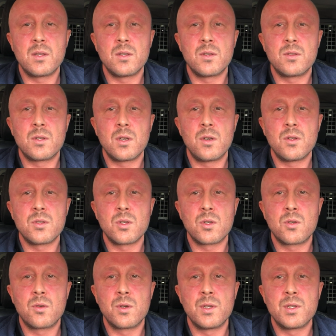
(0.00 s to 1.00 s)
the dose
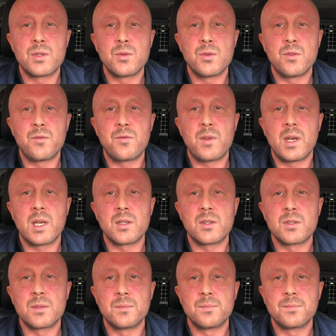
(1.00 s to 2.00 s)
according to
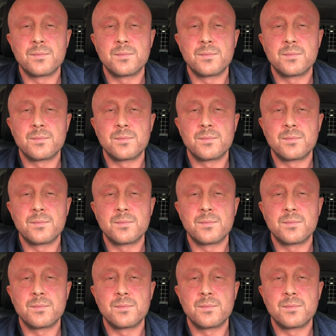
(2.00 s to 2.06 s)
effect.